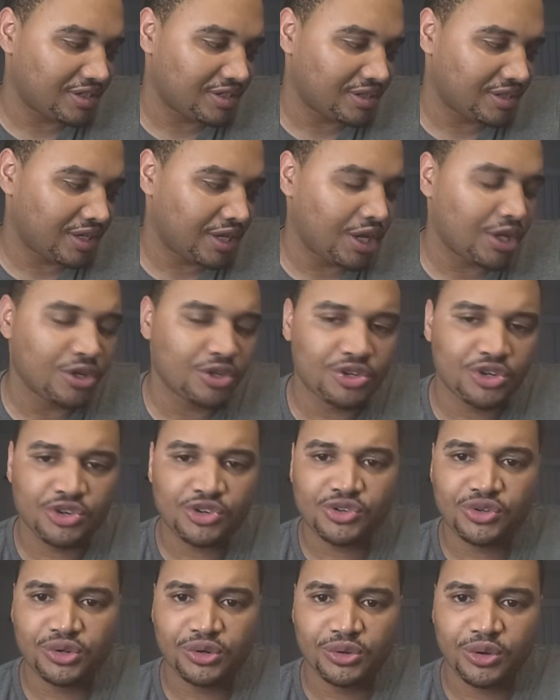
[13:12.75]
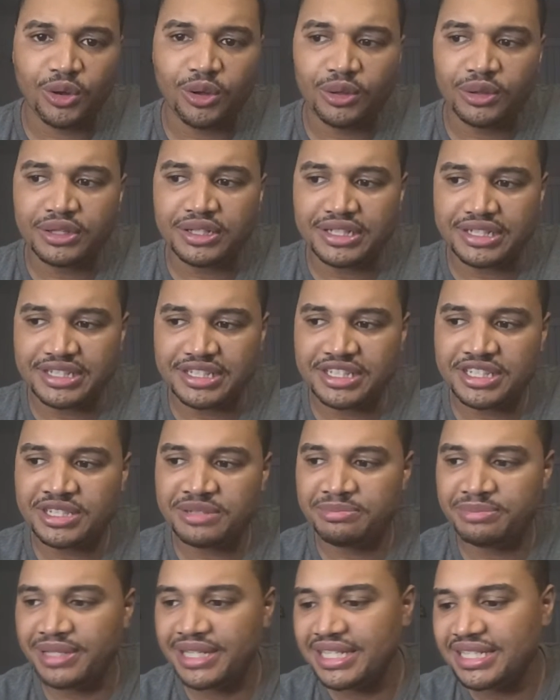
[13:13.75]
control all these
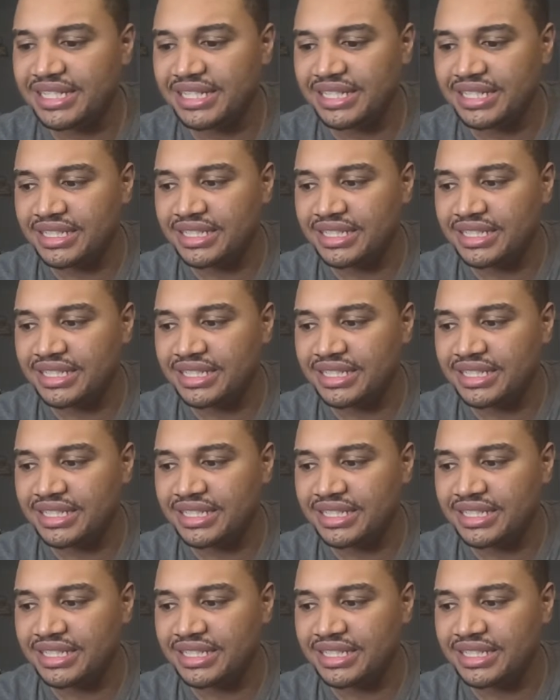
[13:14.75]
species.